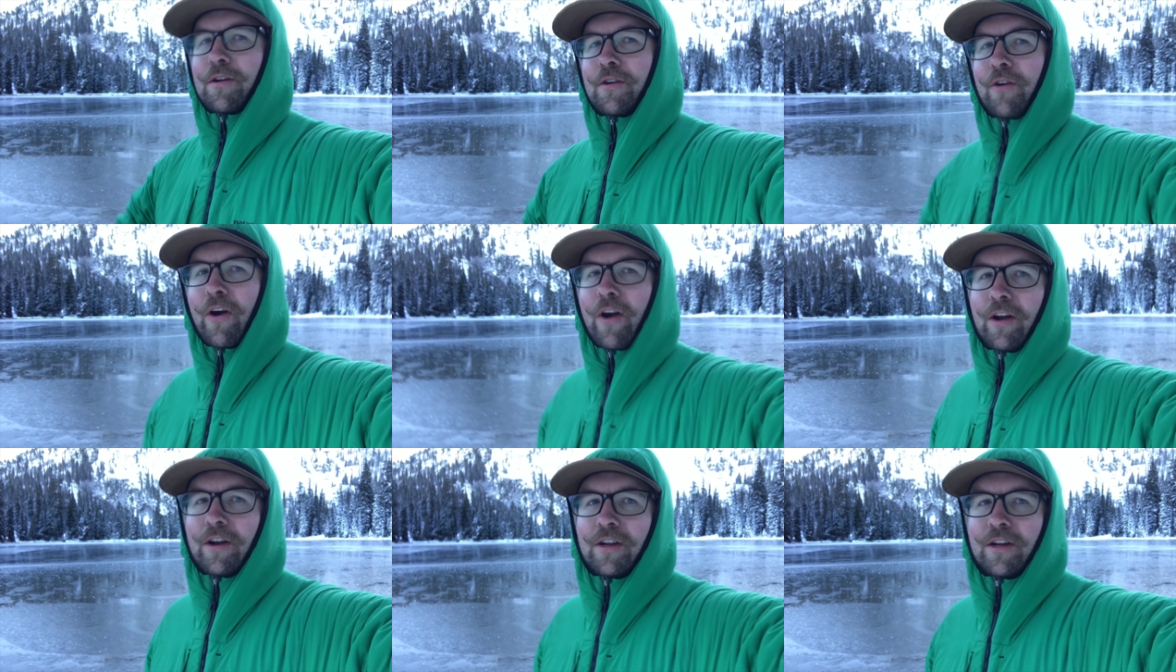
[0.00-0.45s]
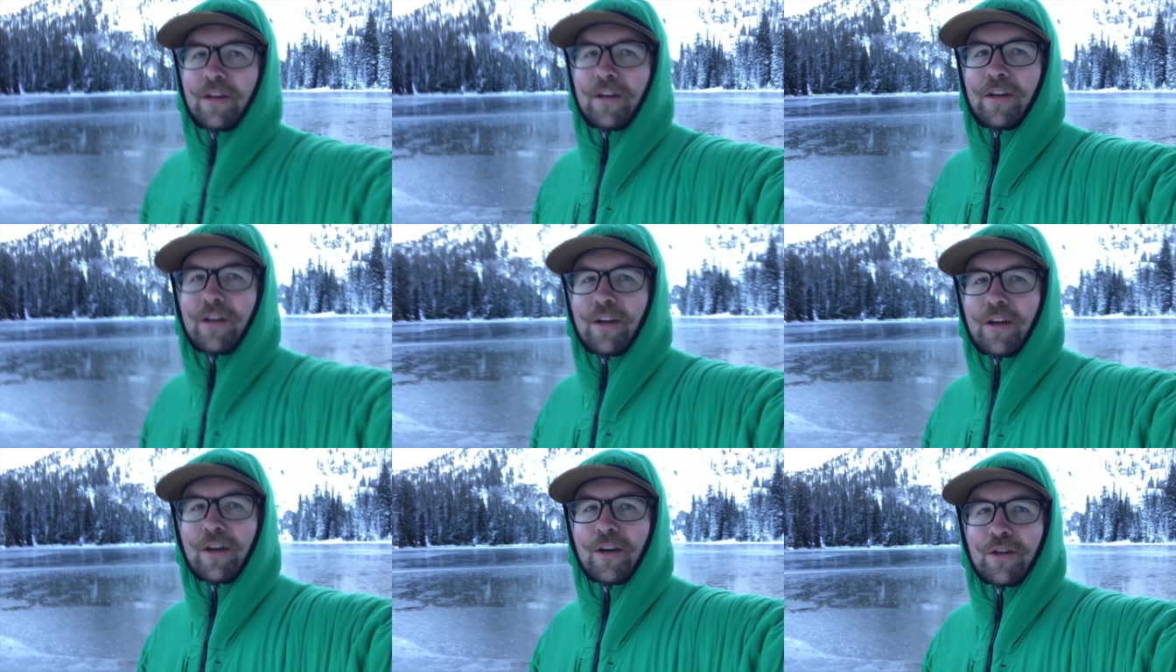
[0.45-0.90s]
trying to
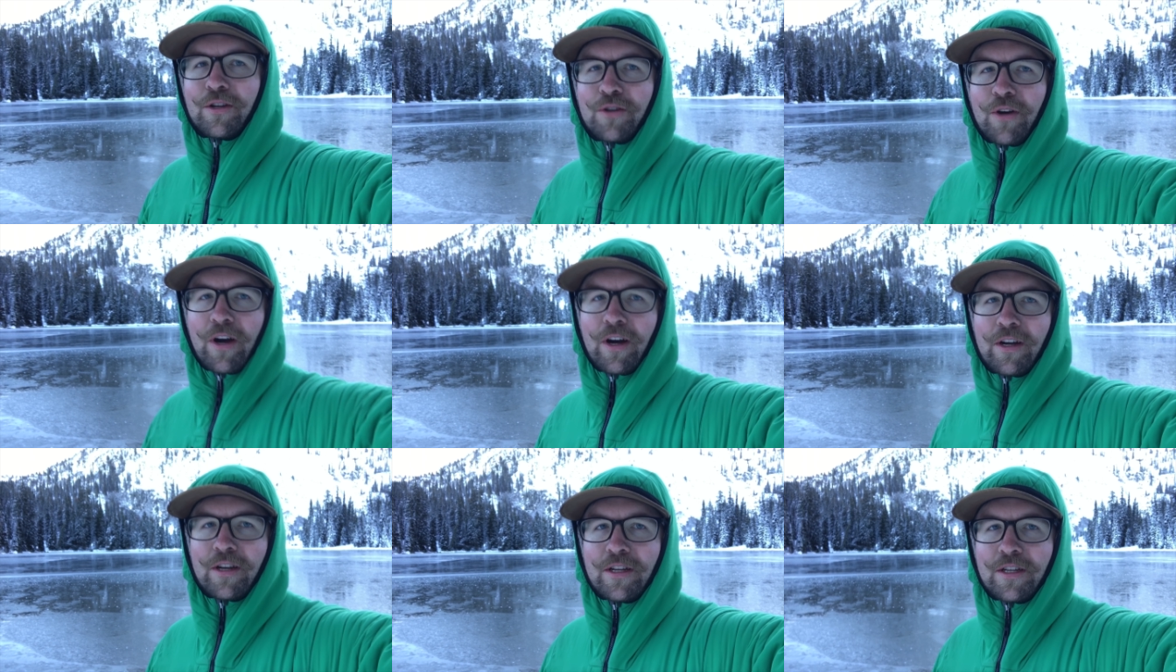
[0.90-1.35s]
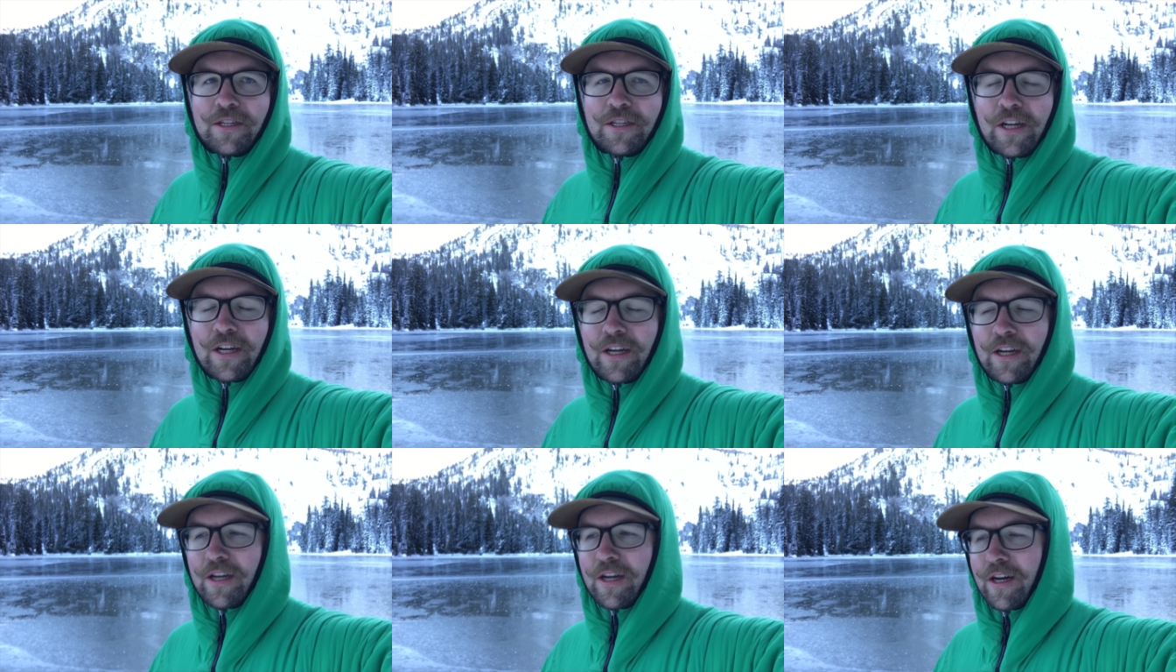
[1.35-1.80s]
trying to
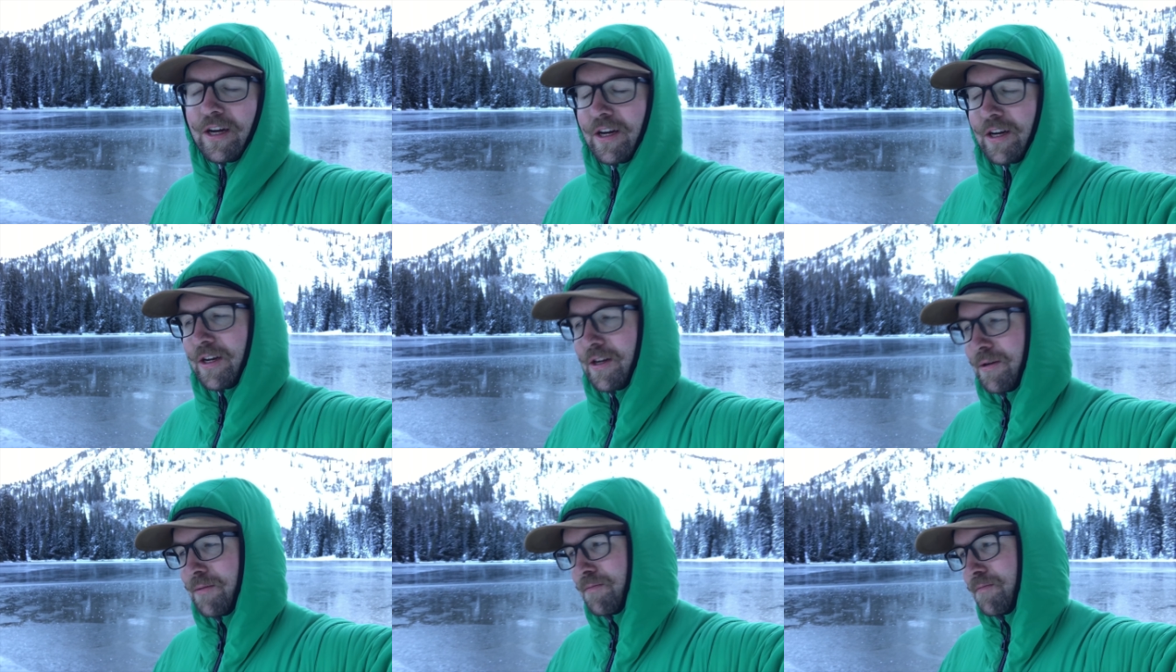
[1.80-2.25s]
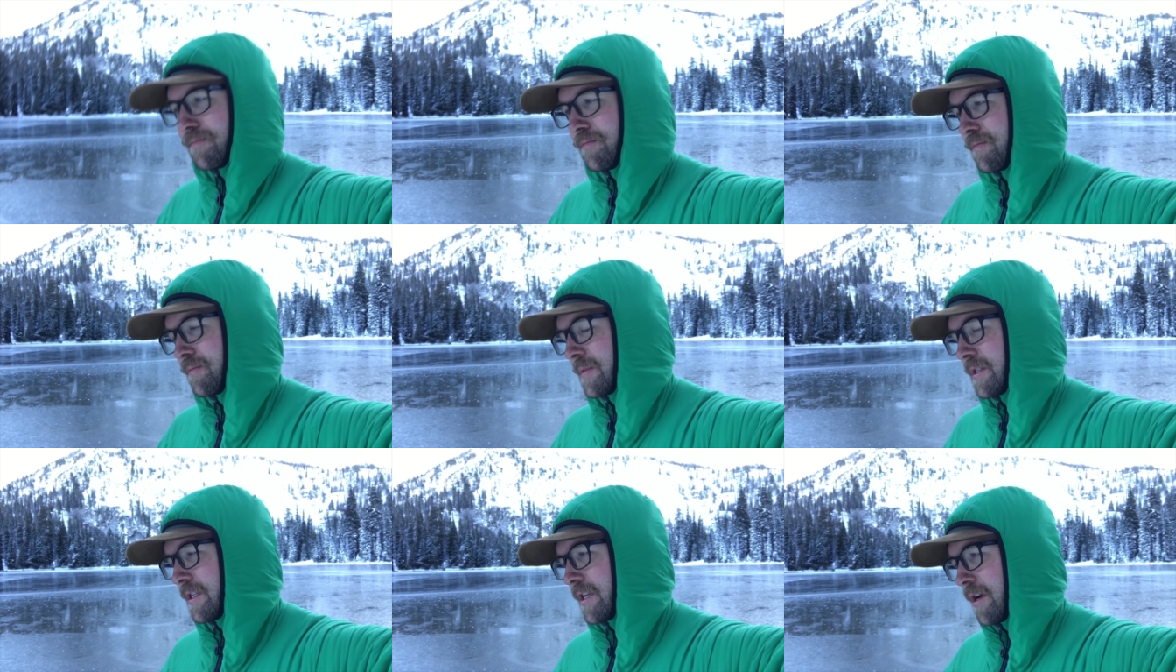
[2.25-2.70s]
stay um,
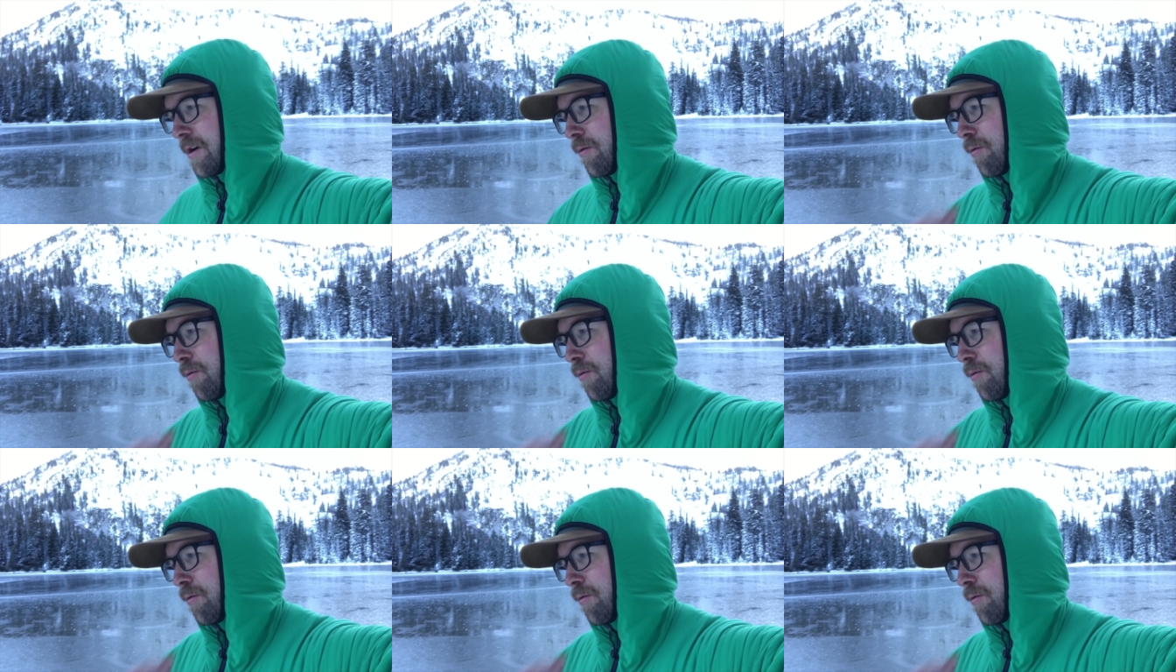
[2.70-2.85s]
stay